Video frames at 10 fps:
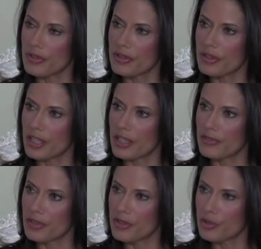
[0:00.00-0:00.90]
This kind
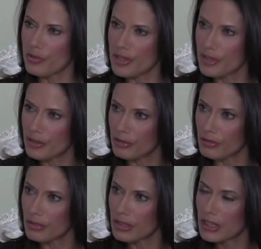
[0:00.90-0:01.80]
of this
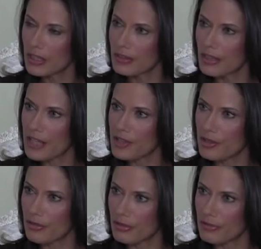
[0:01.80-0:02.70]
critical well,
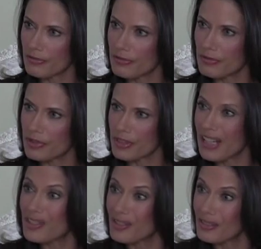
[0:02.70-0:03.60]
nature of
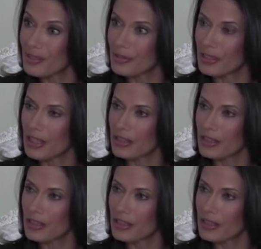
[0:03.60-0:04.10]
discussions, if you like.